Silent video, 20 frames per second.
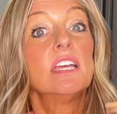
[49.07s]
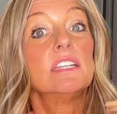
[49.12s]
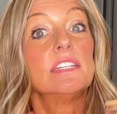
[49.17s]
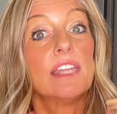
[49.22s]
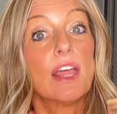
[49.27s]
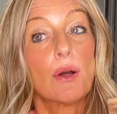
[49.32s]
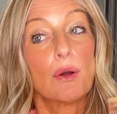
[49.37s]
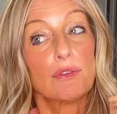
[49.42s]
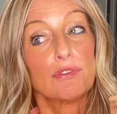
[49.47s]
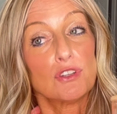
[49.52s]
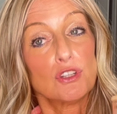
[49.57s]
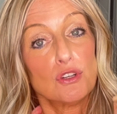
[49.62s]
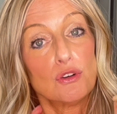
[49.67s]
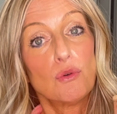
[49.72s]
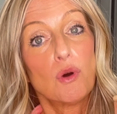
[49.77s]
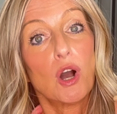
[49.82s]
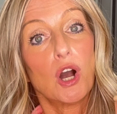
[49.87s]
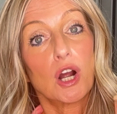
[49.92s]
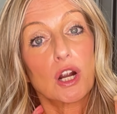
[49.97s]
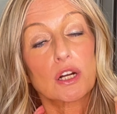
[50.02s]
Now, if
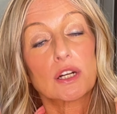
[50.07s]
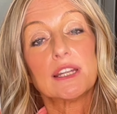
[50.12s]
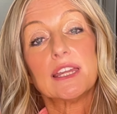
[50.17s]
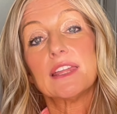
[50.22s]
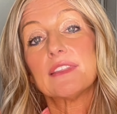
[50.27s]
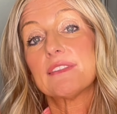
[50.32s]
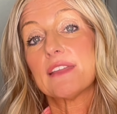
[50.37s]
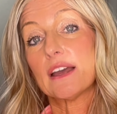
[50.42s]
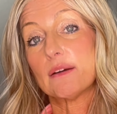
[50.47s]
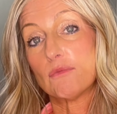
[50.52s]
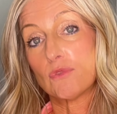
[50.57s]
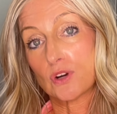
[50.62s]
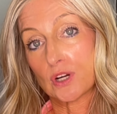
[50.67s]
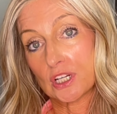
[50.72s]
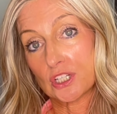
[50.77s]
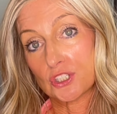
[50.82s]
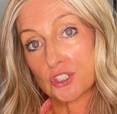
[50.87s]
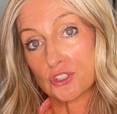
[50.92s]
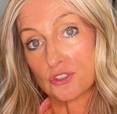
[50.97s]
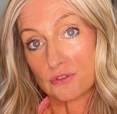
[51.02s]
you are in that more
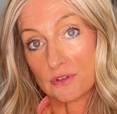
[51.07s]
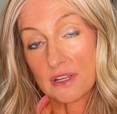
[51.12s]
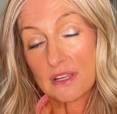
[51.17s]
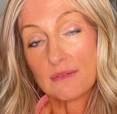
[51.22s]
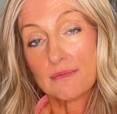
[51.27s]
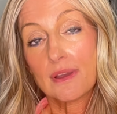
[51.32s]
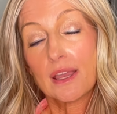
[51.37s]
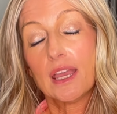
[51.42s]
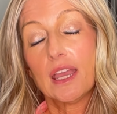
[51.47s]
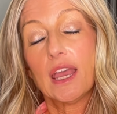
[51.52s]
extreme